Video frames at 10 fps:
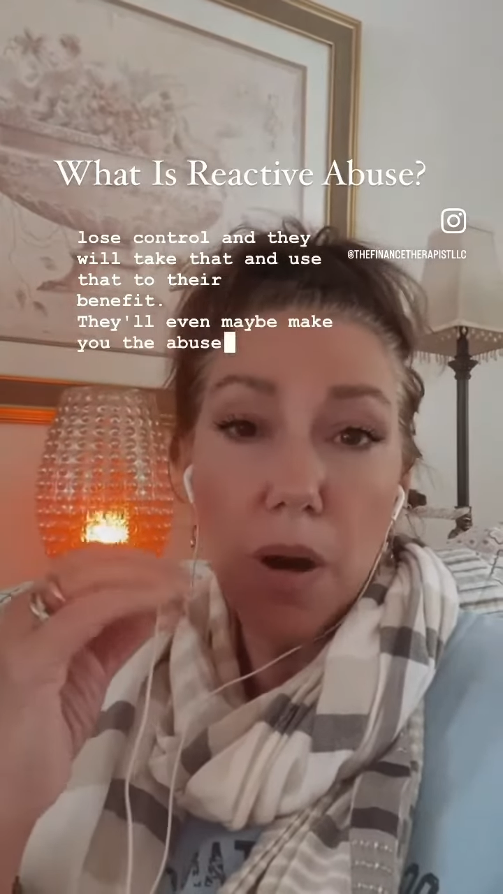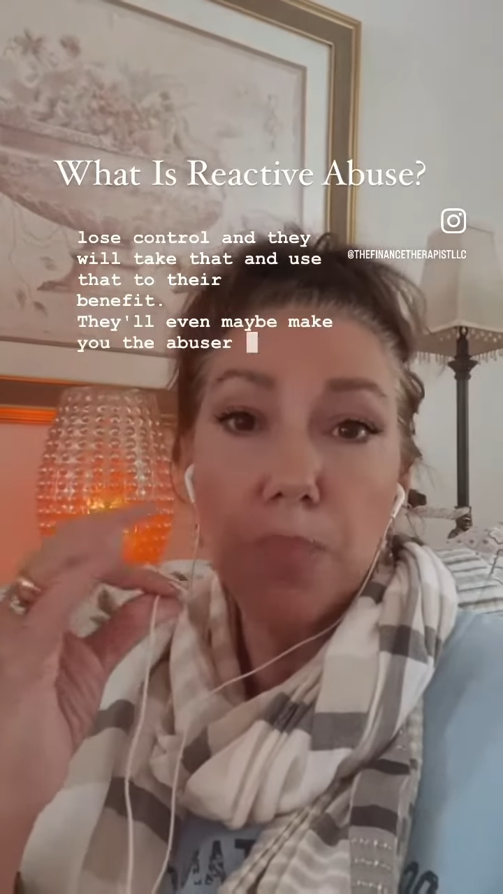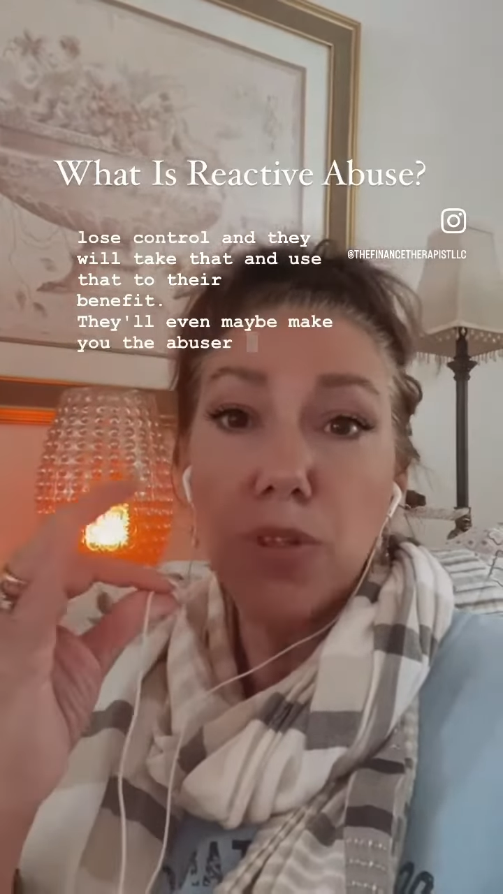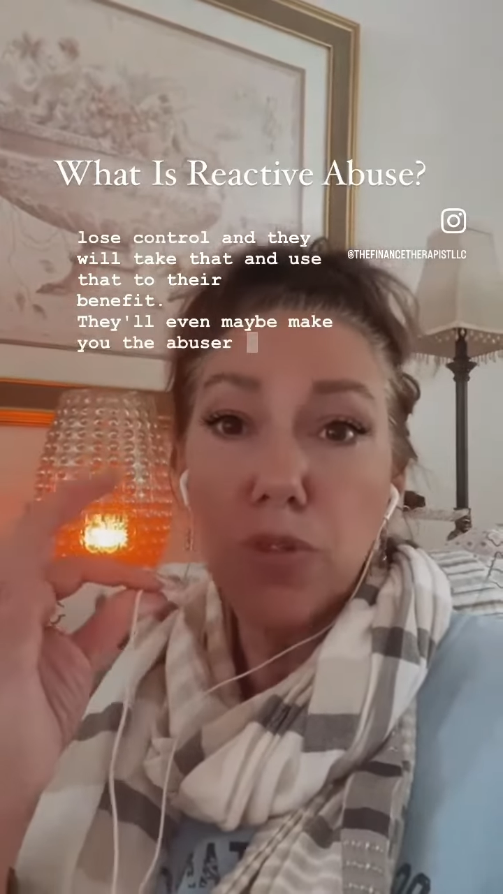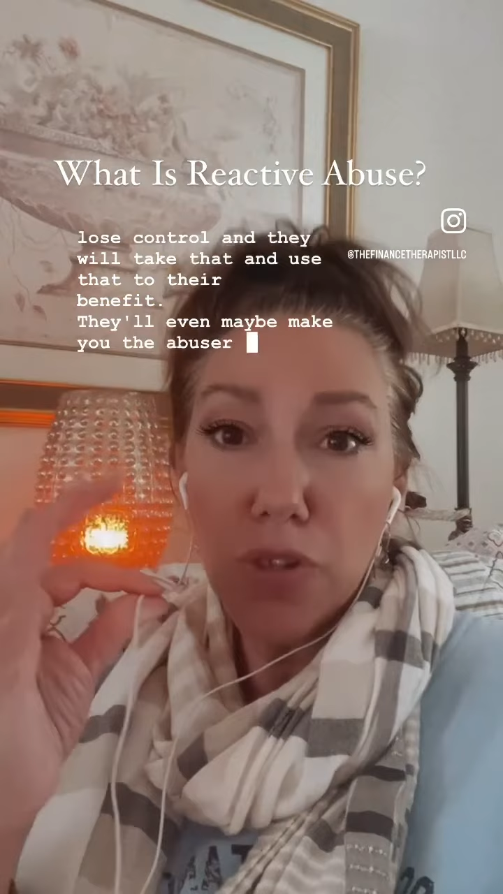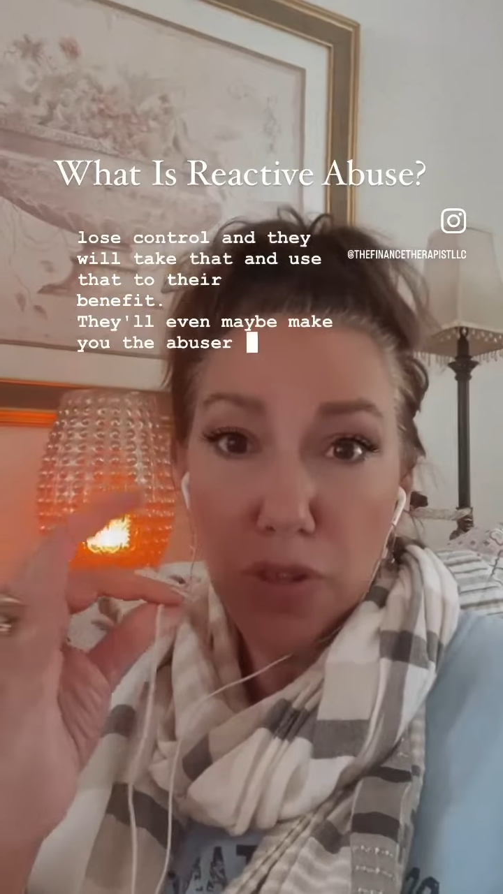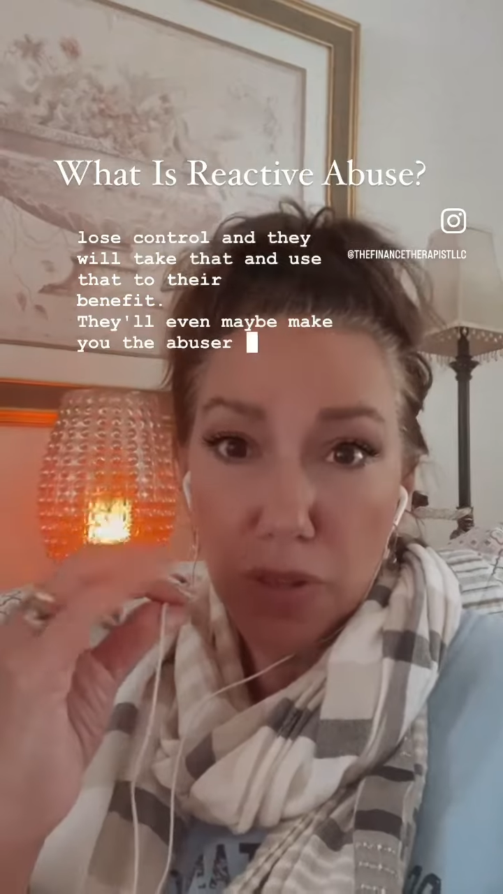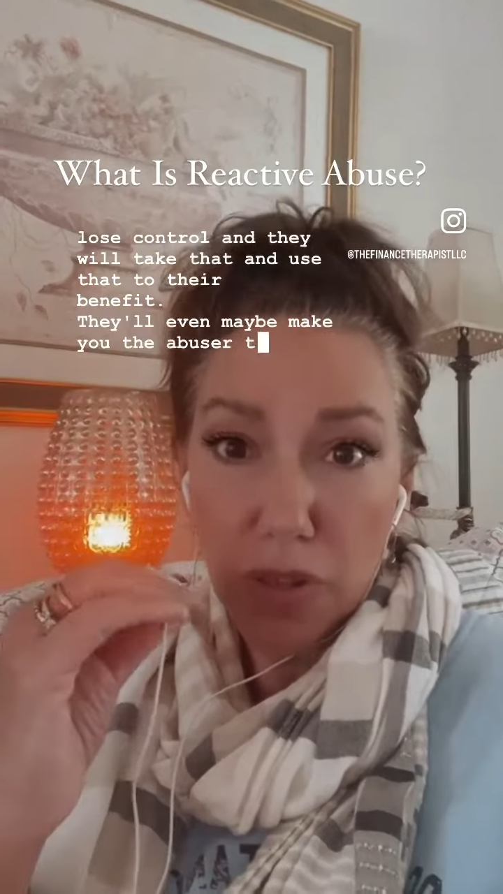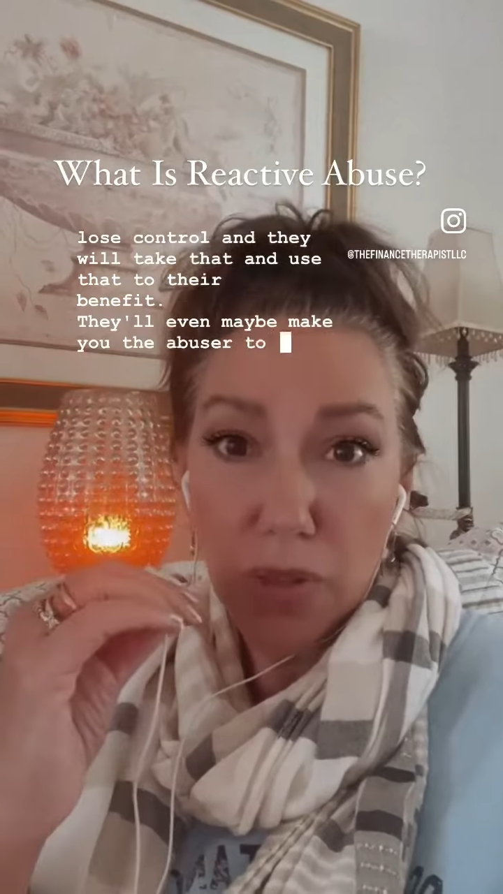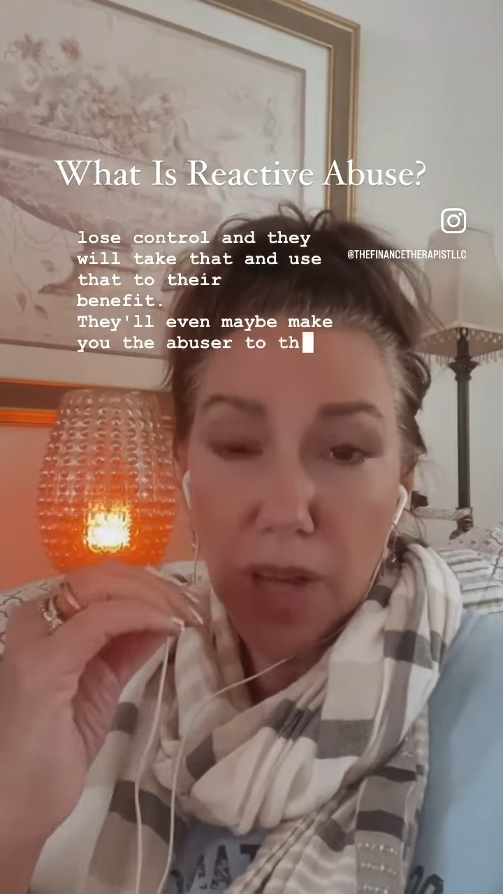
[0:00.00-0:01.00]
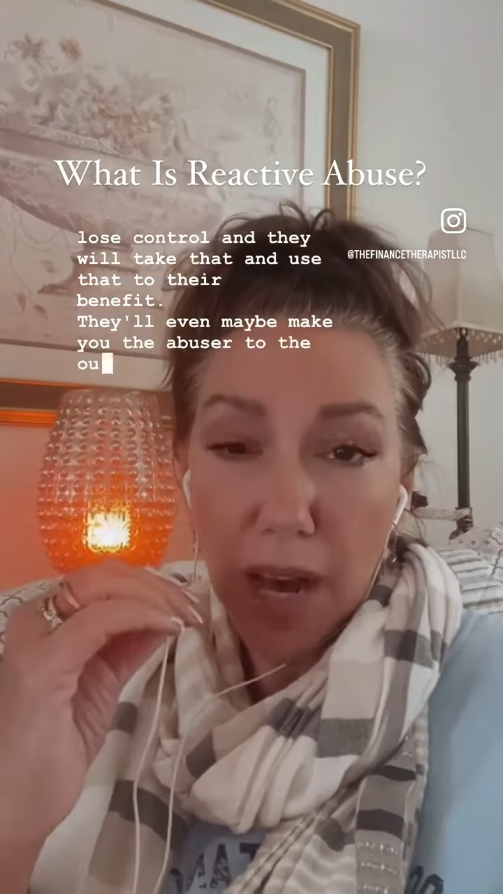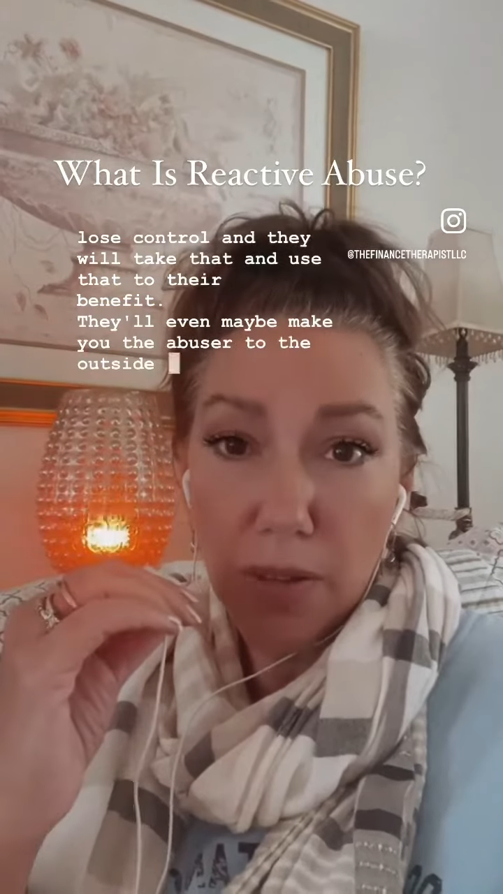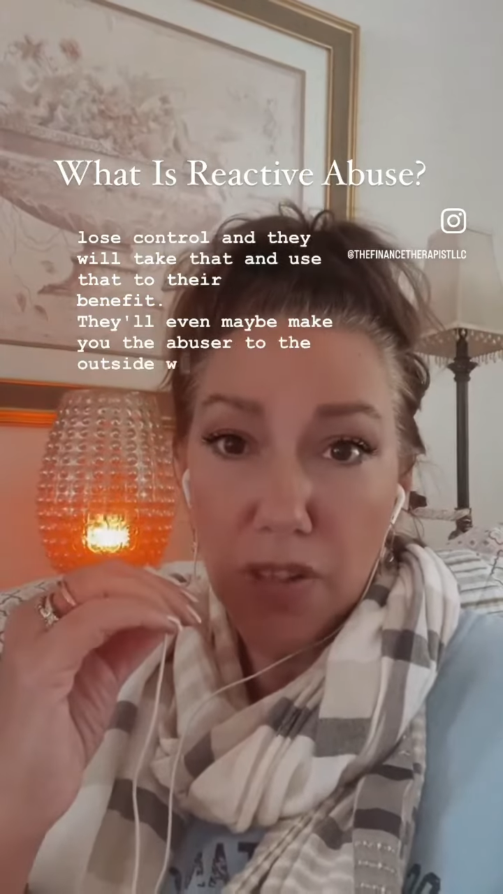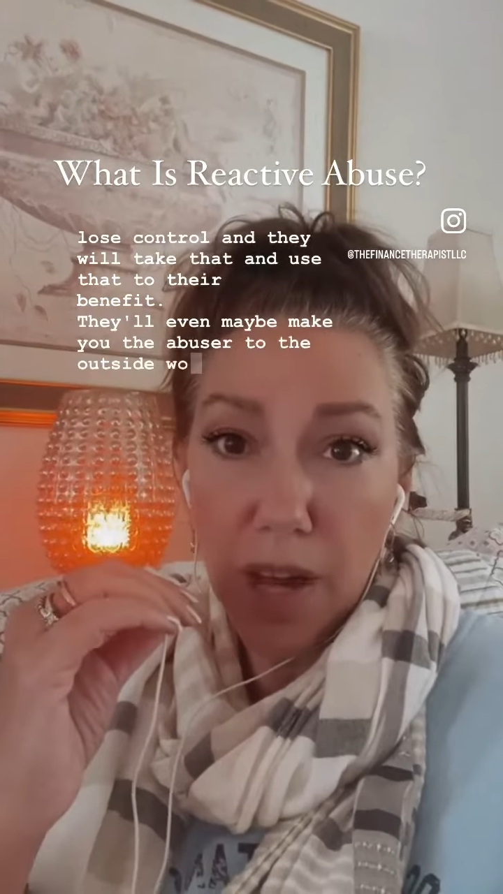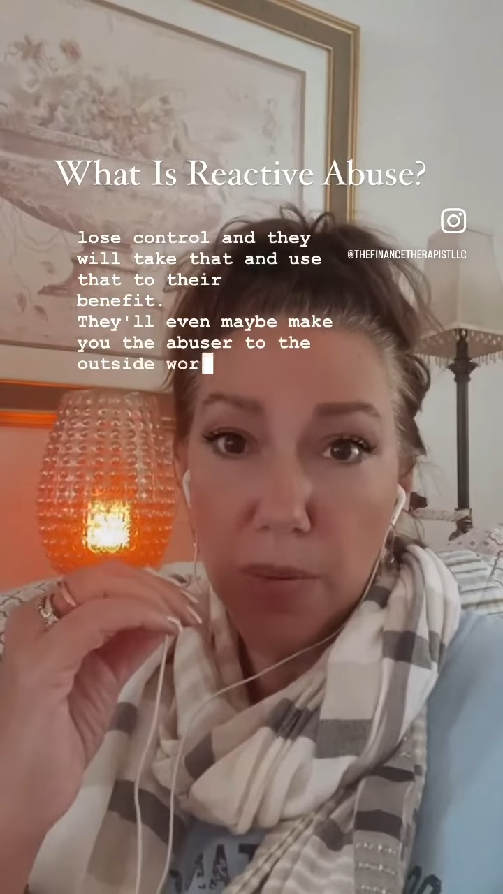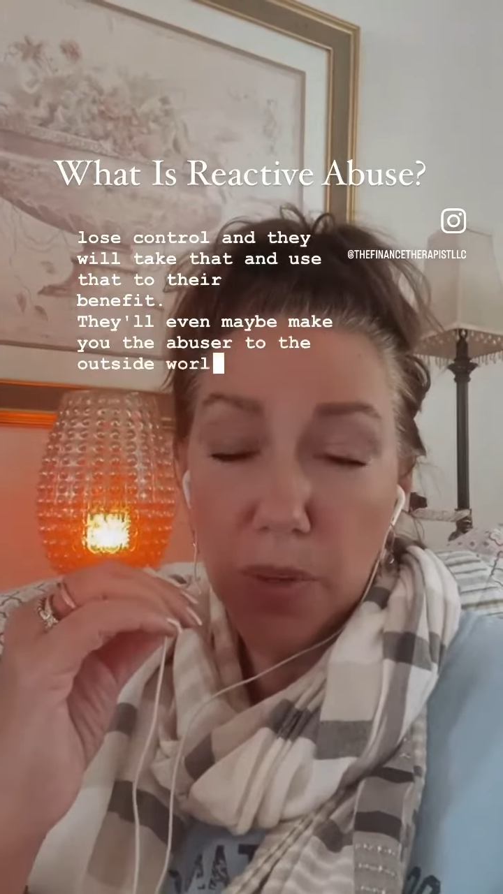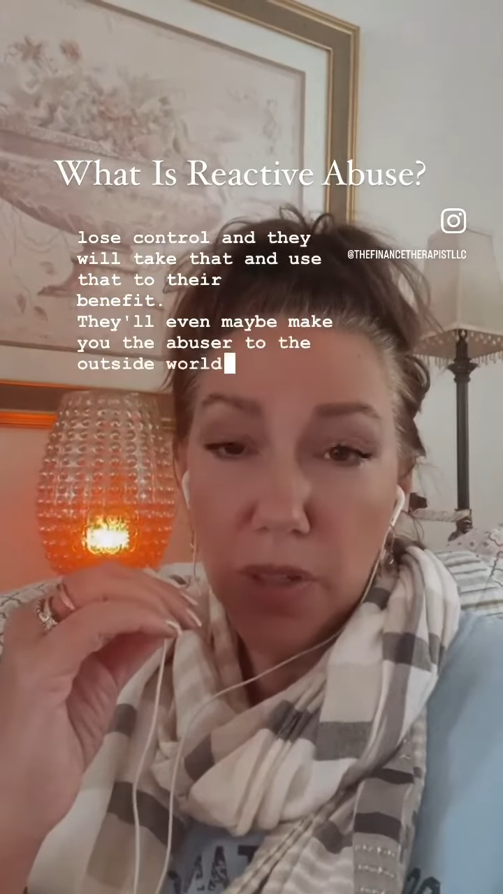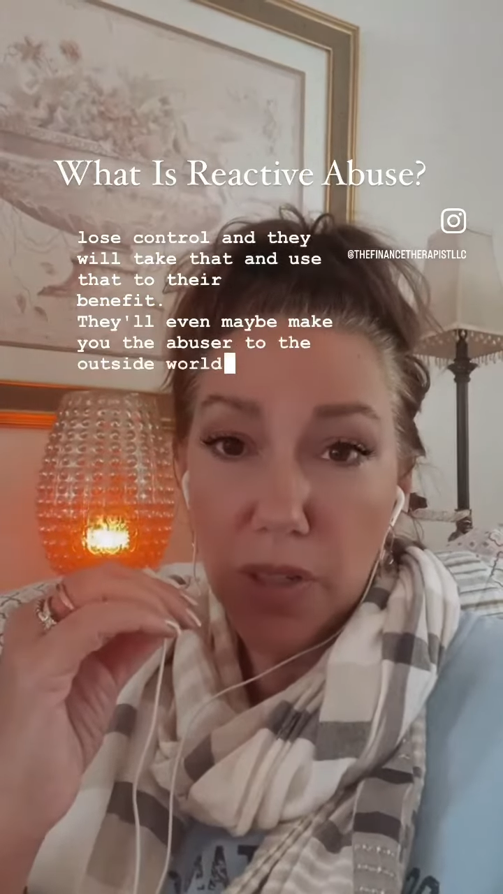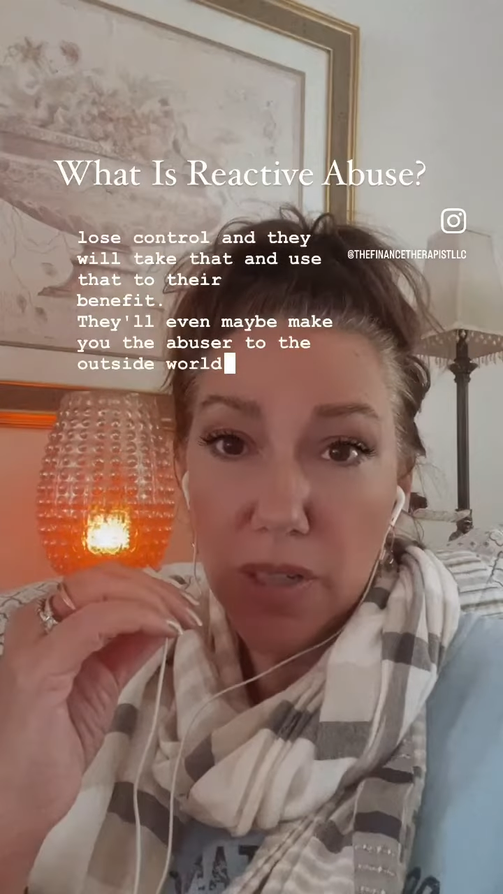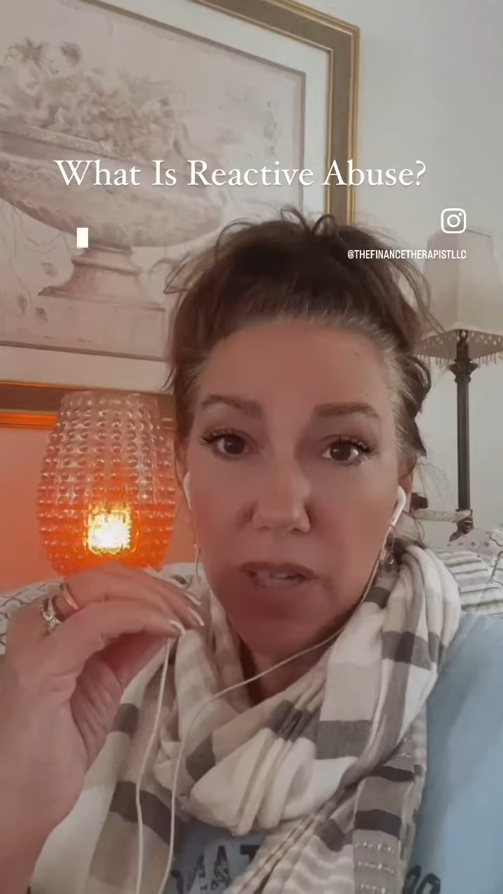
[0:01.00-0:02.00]
abuser to the outside
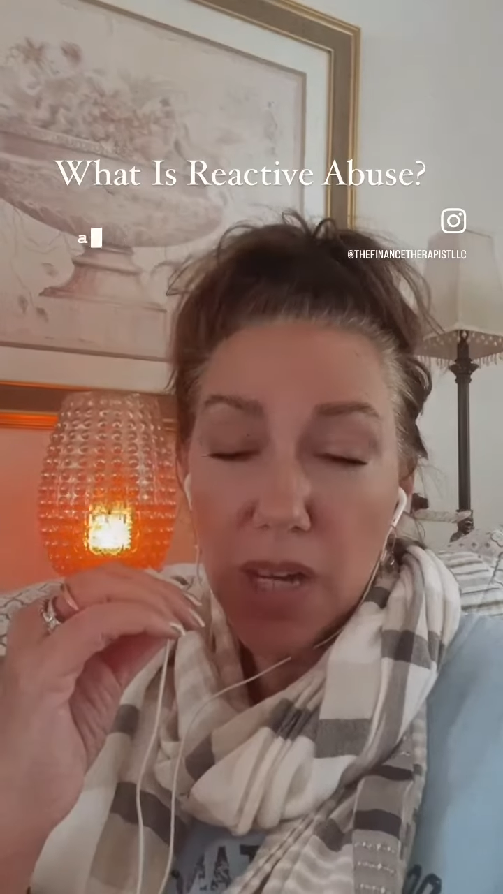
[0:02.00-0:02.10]
world.